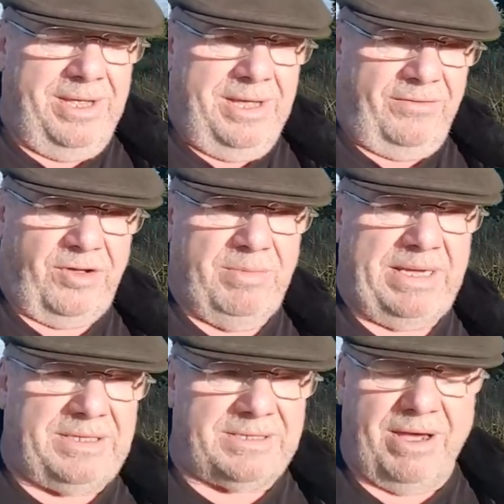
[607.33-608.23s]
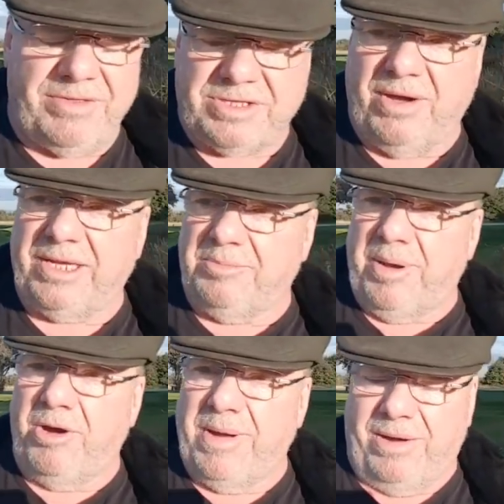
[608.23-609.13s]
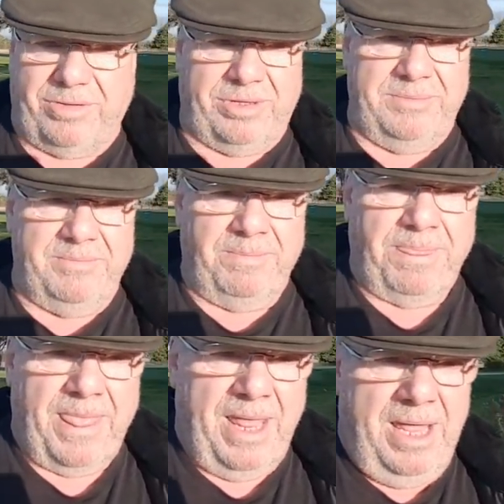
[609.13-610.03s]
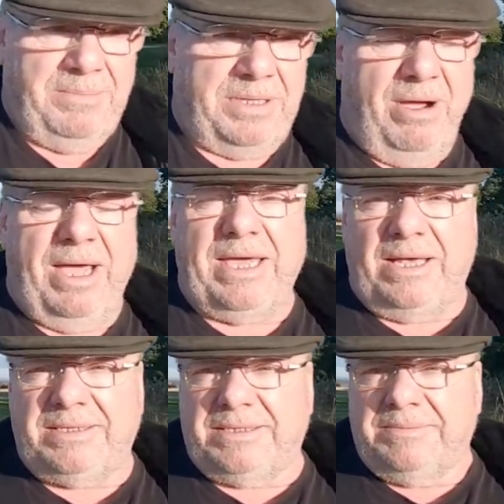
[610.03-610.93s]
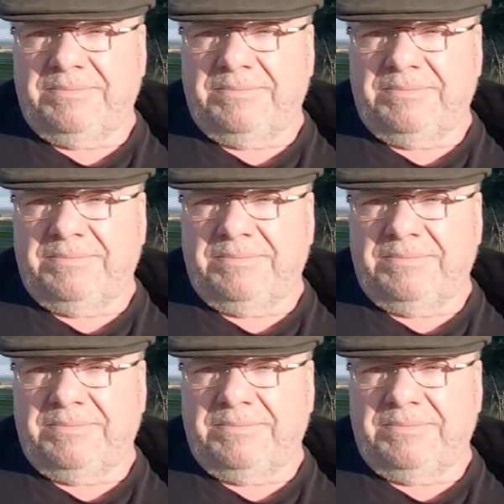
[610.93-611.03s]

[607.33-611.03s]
a few meters either side of the Bellmouth. But the IGAS